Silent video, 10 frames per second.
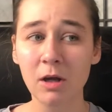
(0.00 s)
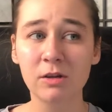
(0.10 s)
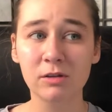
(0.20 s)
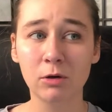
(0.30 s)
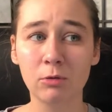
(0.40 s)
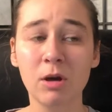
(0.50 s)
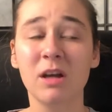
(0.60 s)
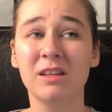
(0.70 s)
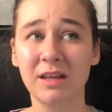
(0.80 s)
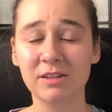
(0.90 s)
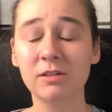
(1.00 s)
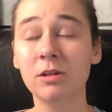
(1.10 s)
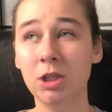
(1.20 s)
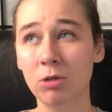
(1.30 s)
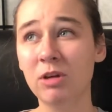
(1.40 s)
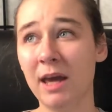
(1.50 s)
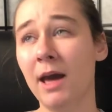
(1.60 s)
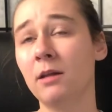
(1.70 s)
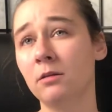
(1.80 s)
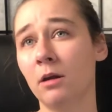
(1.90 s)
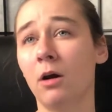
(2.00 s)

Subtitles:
So yes, you can